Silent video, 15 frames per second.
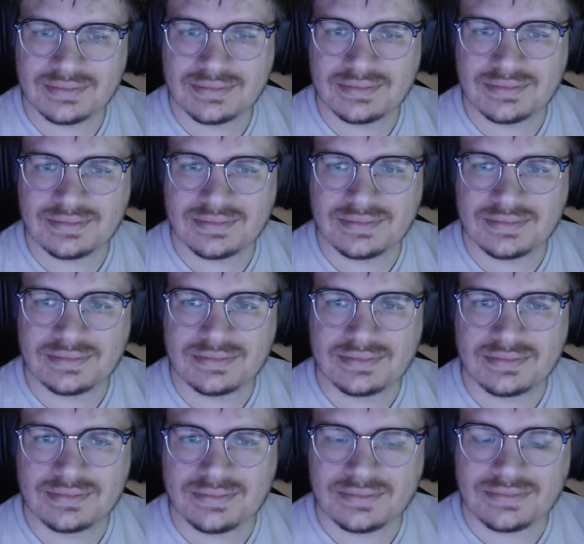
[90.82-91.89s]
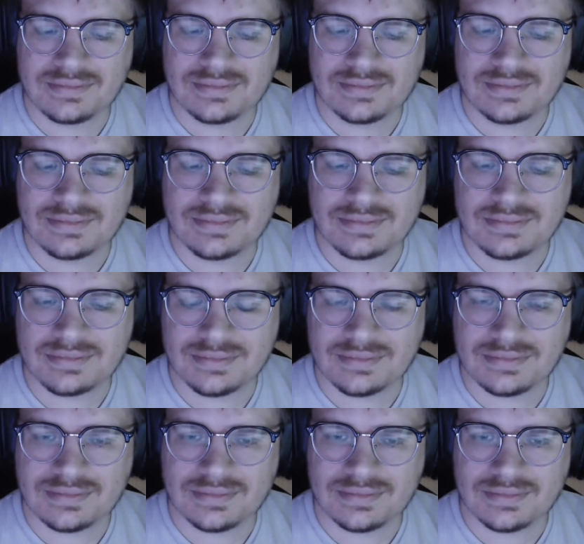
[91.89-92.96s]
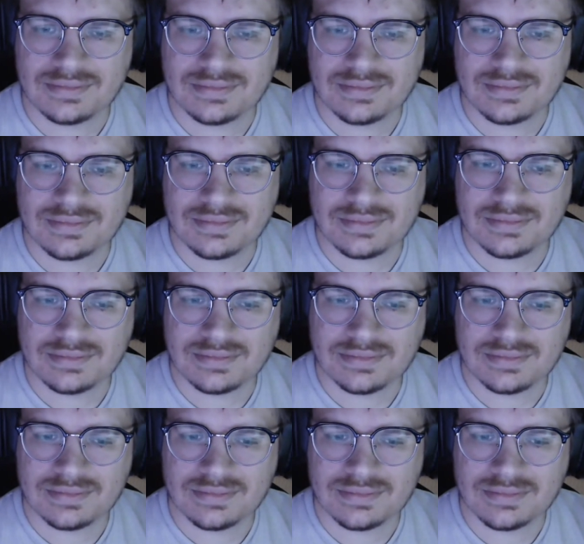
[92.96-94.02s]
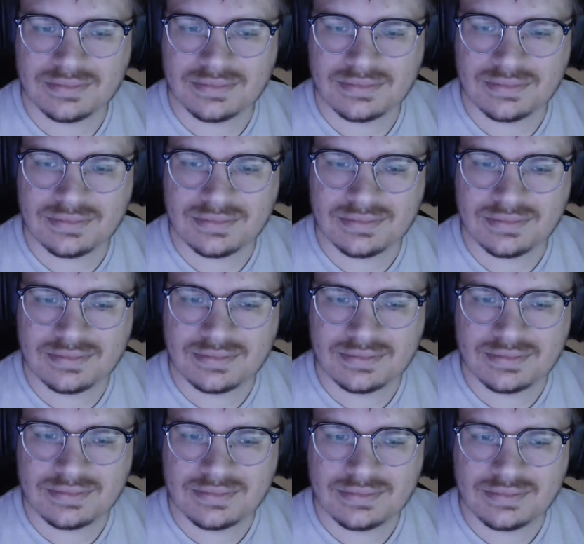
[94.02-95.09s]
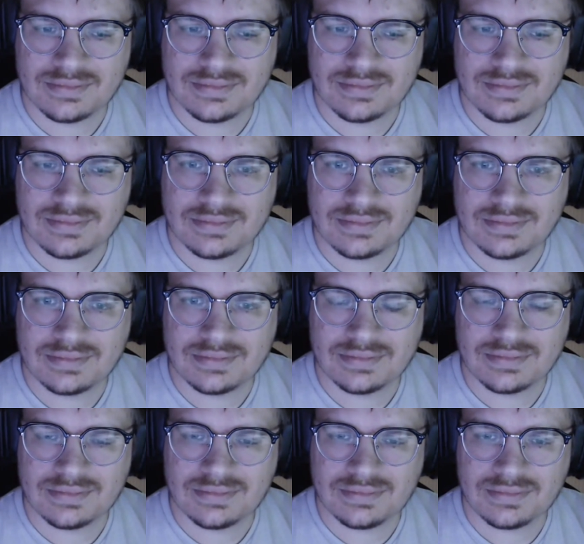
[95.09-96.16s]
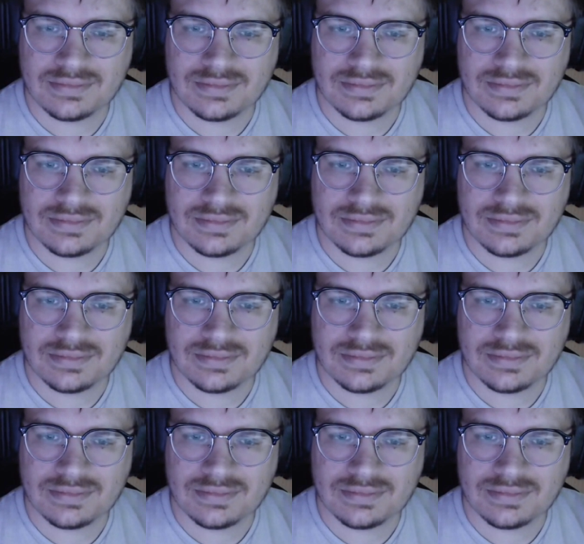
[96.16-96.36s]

[no speech]